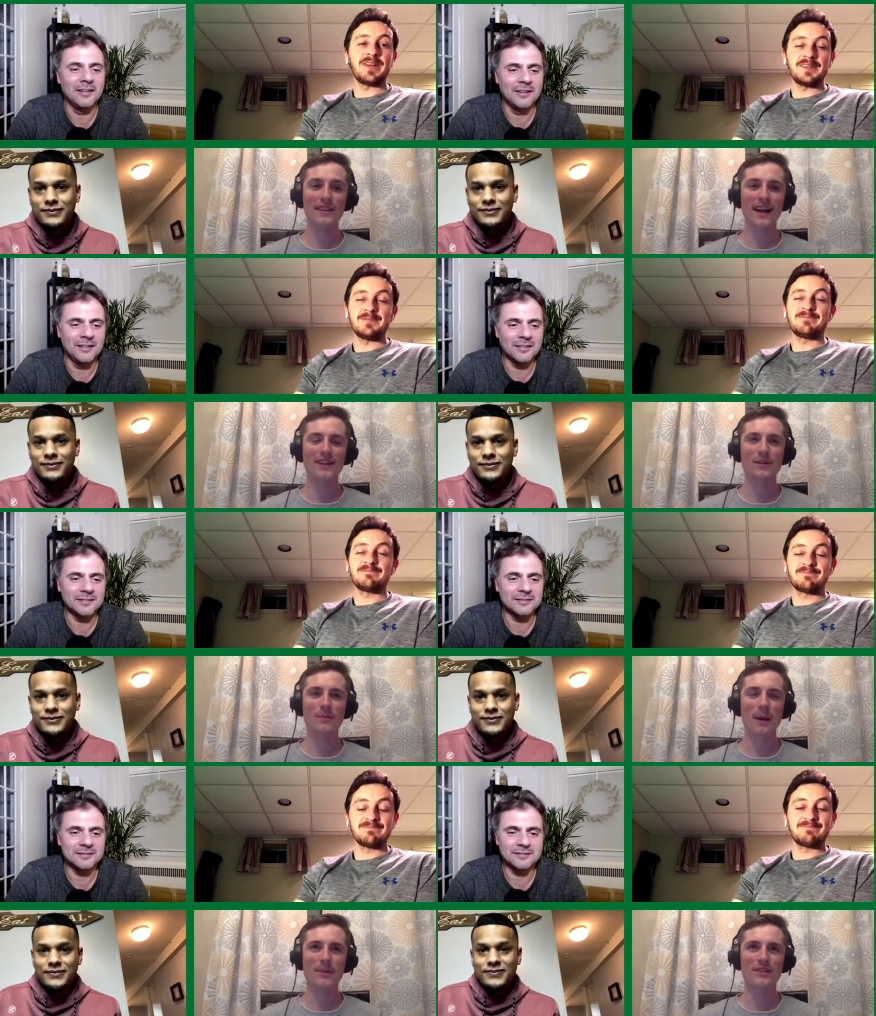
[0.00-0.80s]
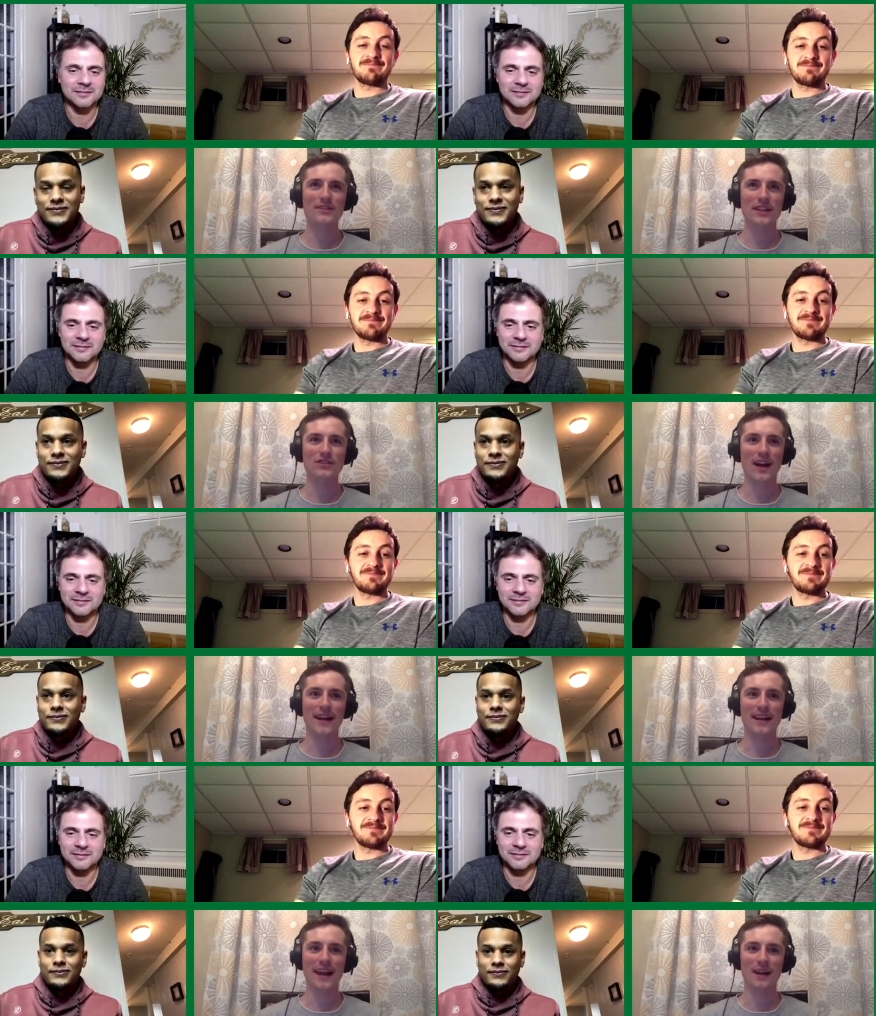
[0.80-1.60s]
Speaker 1: thing I remember is they
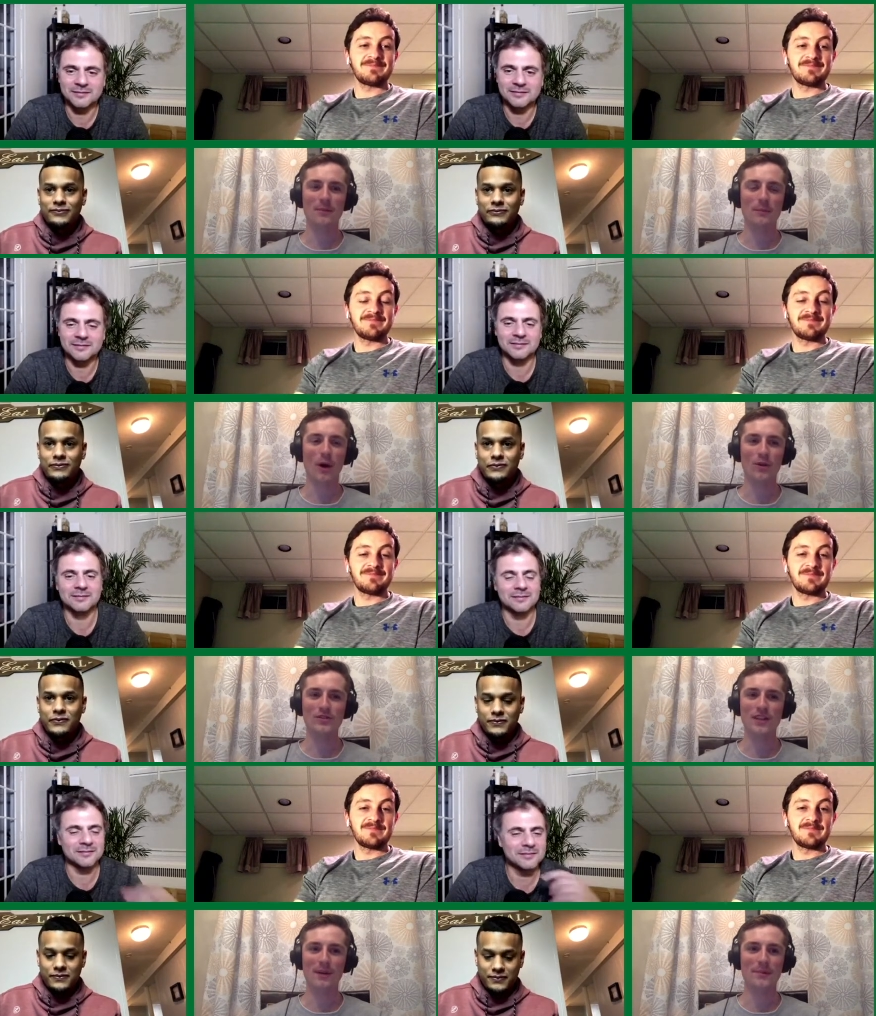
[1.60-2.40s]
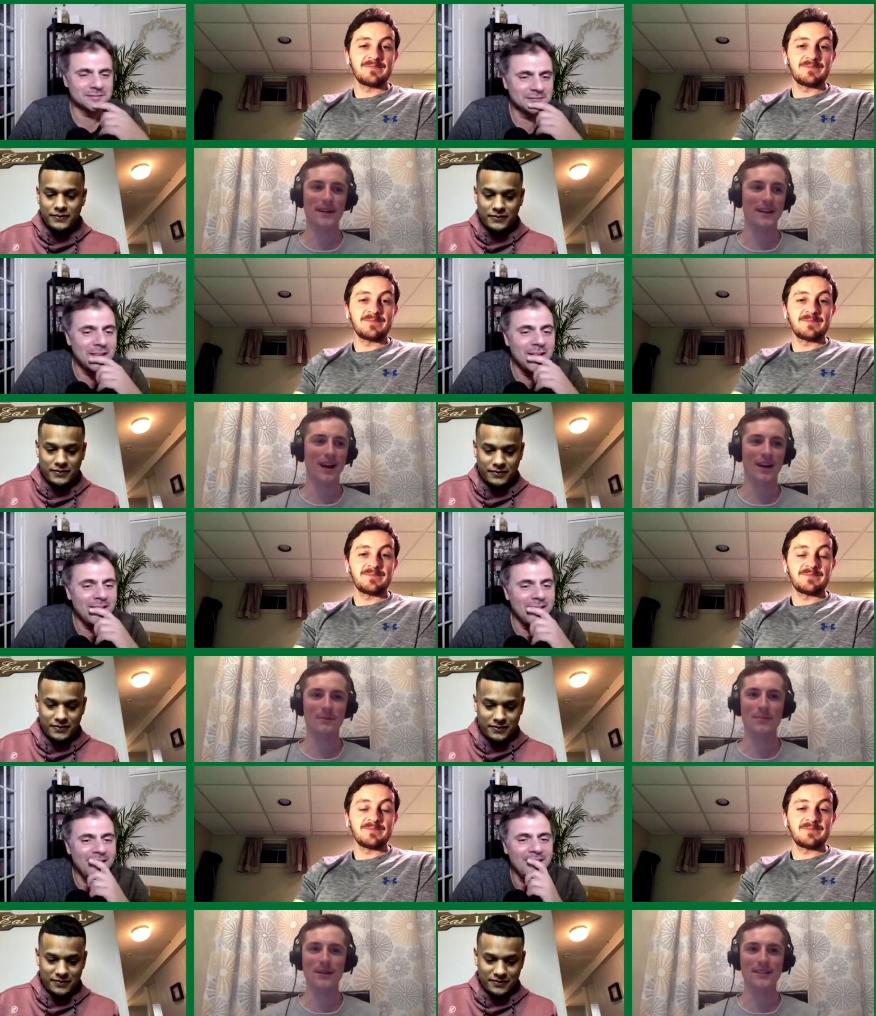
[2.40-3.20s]
tried to get him a post up, and it got
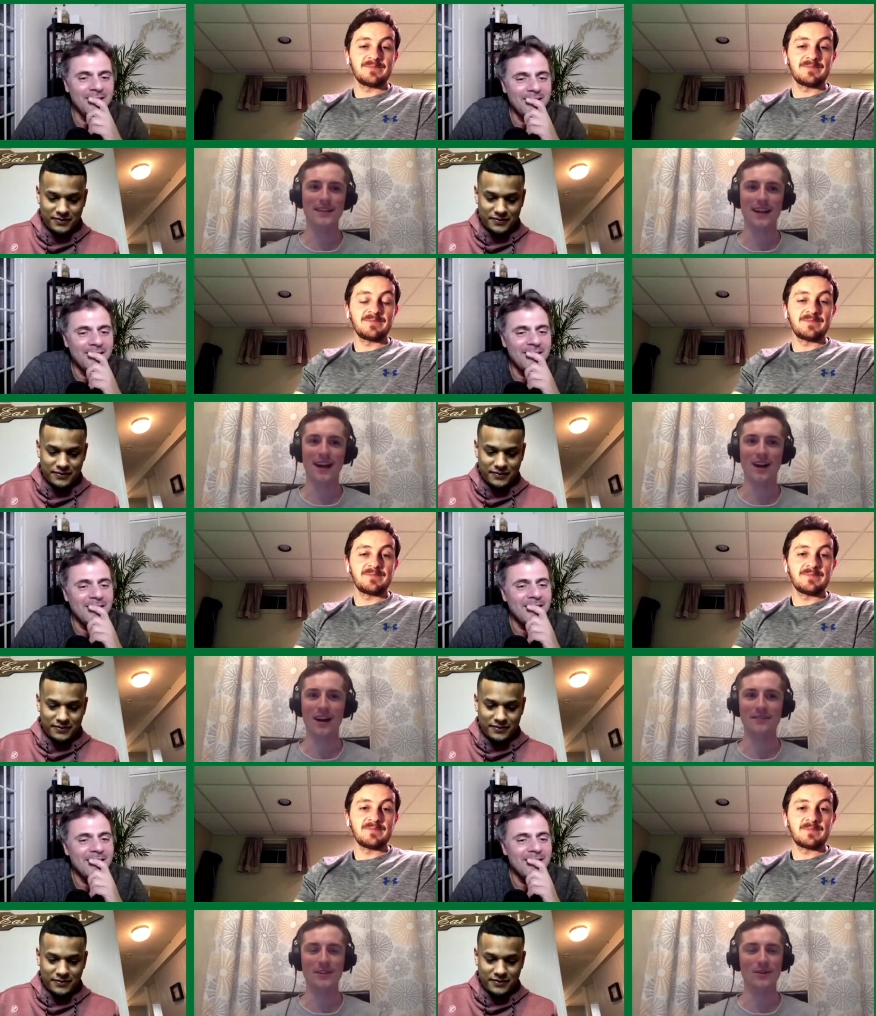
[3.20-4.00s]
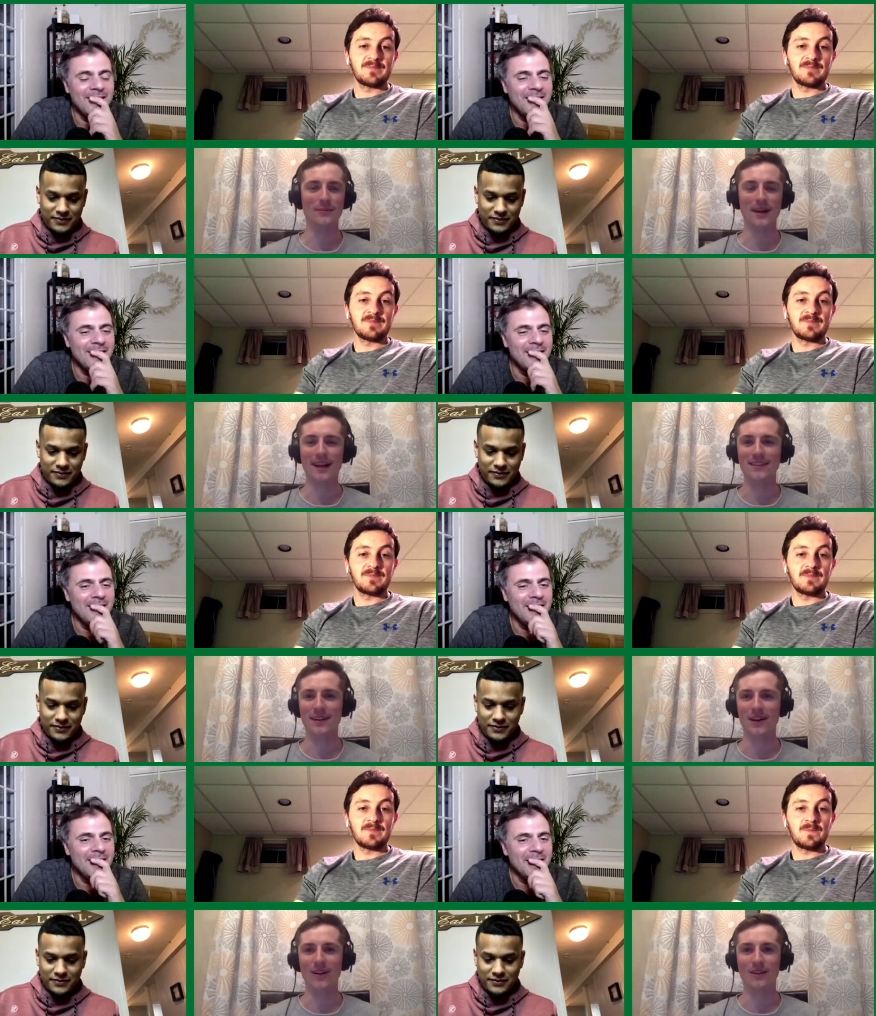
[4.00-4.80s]
completely cut off into a bad
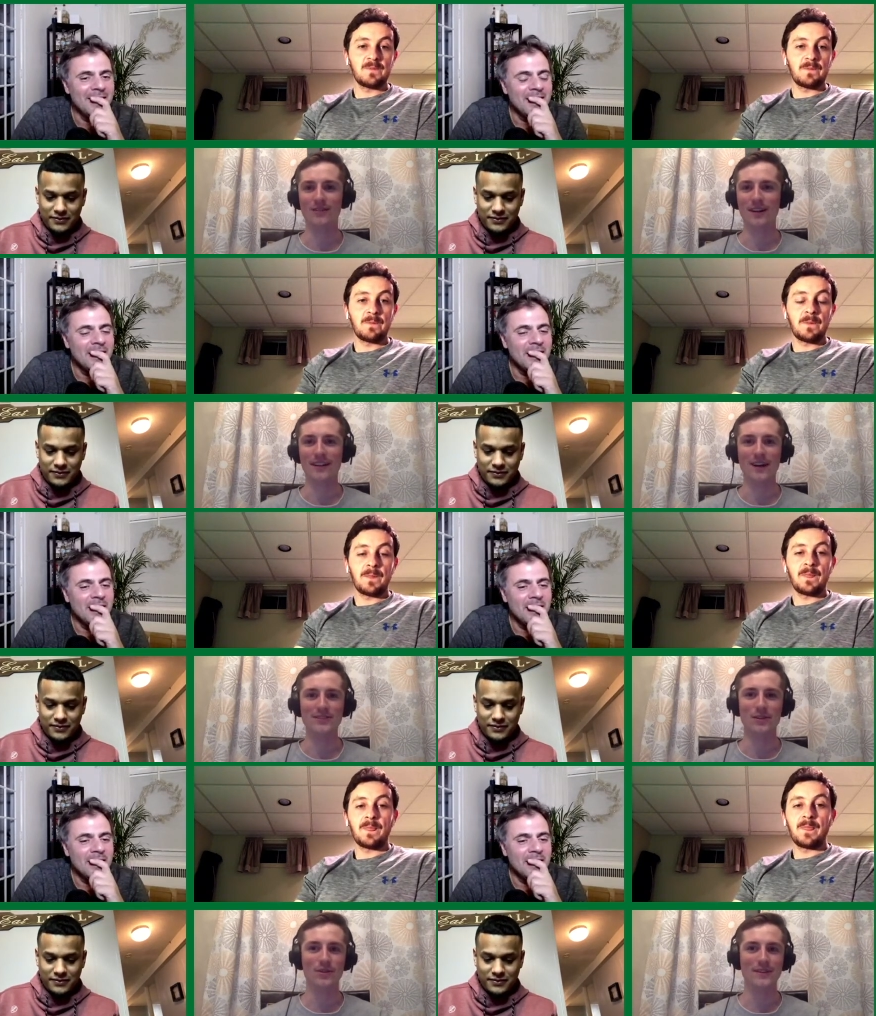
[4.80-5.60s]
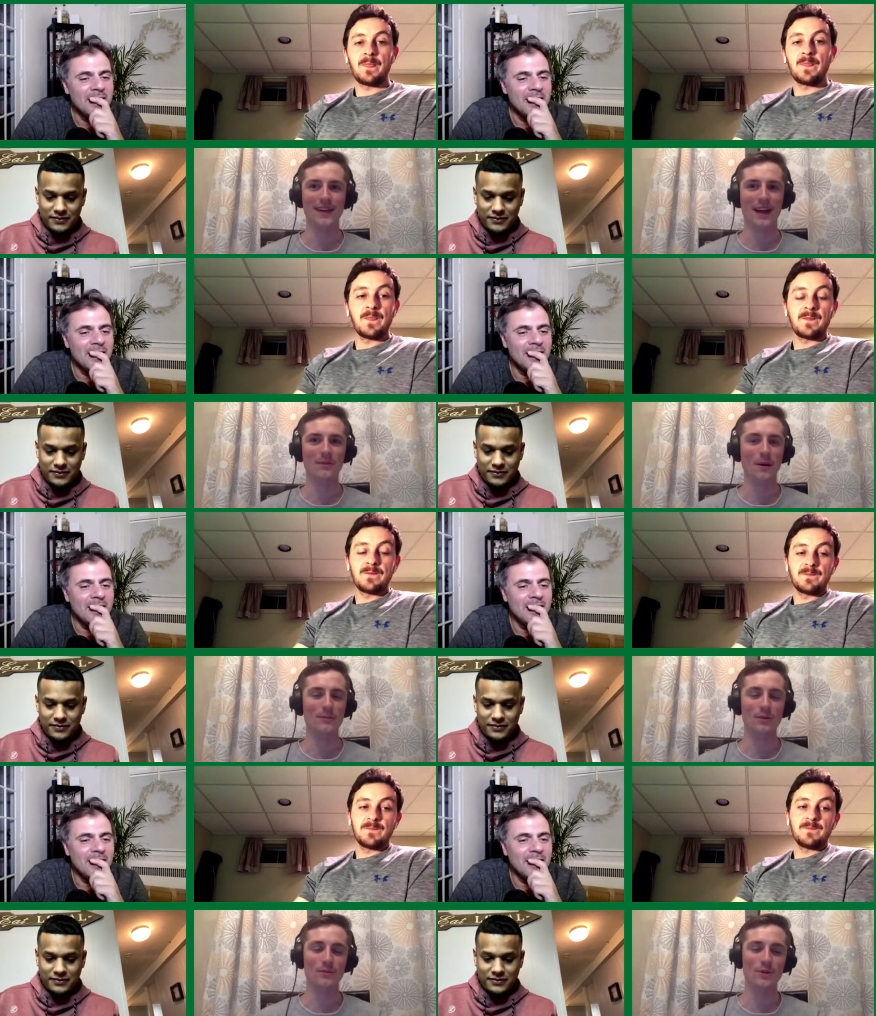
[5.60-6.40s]
turnover, and that was the only thing I
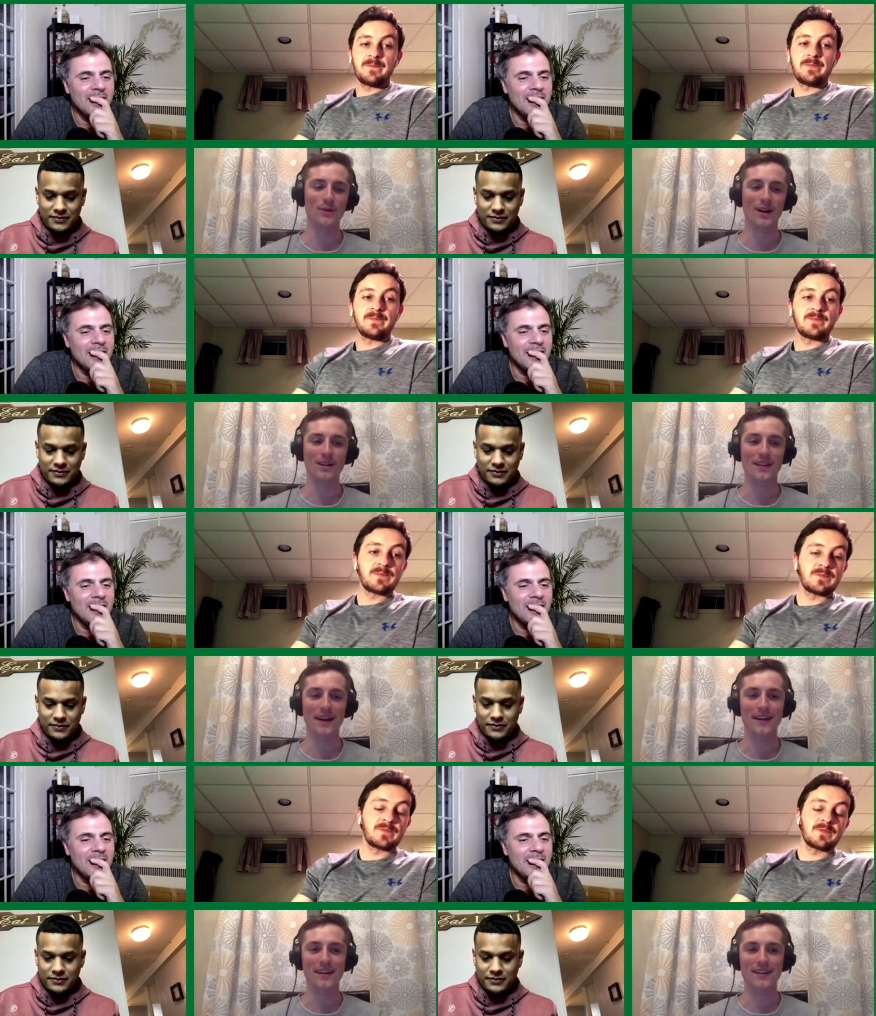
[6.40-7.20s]
remember him doing all night.